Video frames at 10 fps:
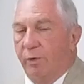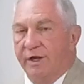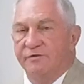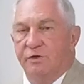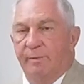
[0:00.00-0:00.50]

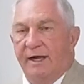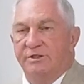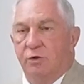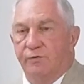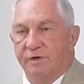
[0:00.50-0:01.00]
waves are about
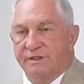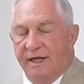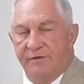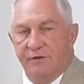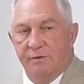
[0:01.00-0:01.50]
to
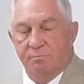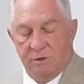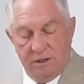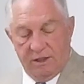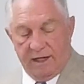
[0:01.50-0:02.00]
overtake them.
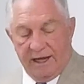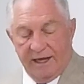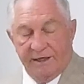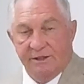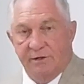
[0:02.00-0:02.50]

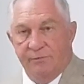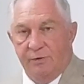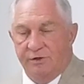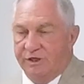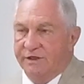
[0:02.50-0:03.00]
And
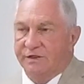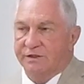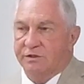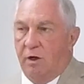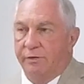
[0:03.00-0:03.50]

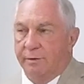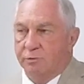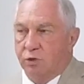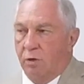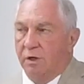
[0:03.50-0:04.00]
Jesus saw them
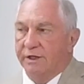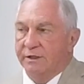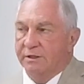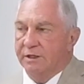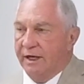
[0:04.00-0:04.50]

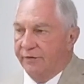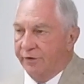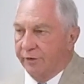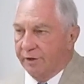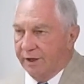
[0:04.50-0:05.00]
toiling in
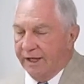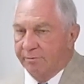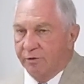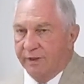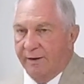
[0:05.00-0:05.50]
their
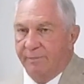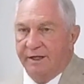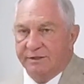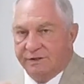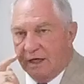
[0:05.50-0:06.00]
labor. That
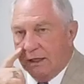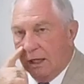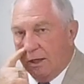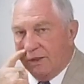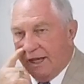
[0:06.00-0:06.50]
means
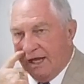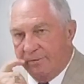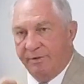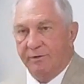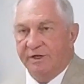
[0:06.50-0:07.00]
that they
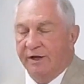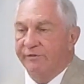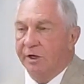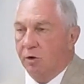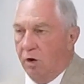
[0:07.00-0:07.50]
had been given
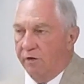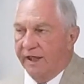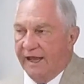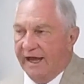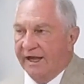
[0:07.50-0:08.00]
it all
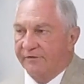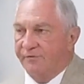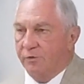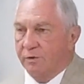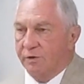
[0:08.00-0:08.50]
they had
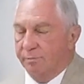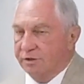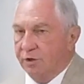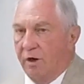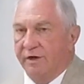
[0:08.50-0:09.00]
for the
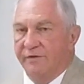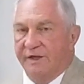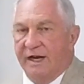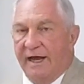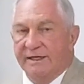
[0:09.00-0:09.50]
majority of the
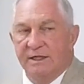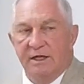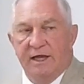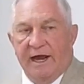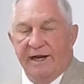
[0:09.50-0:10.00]
night
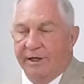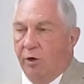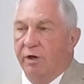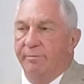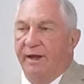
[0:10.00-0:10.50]
and it
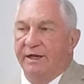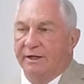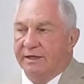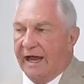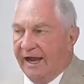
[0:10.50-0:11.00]
only made
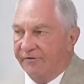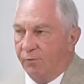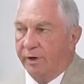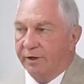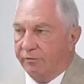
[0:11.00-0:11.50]
it
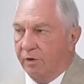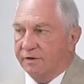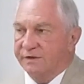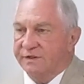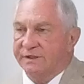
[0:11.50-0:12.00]
halfway
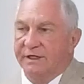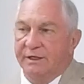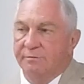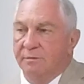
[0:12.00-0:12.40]
across the sea.